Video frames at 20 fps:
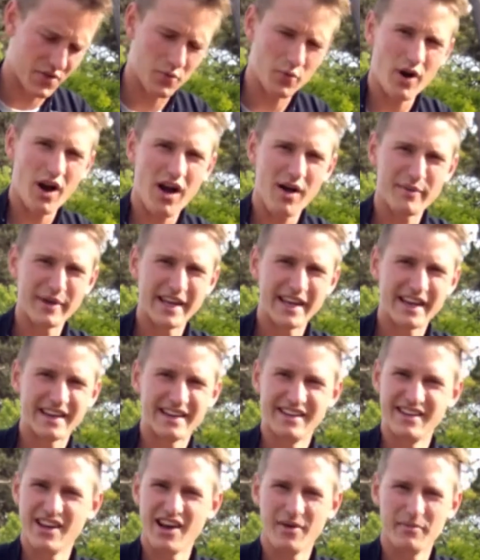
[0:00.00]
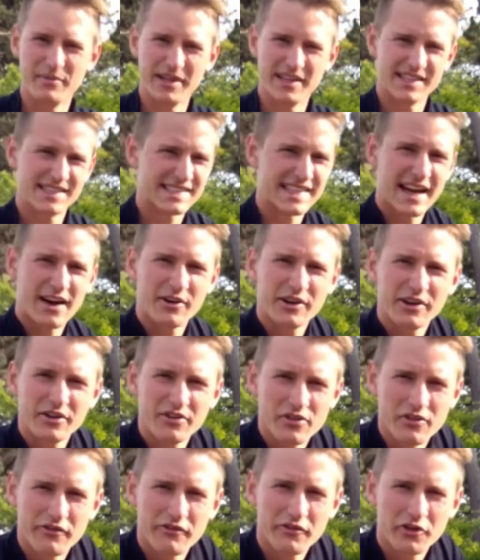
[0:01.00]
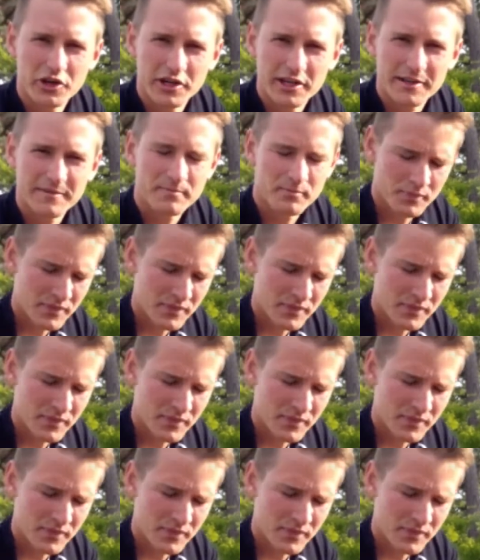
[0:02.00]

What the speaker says: throbbing, numbness down into the foot.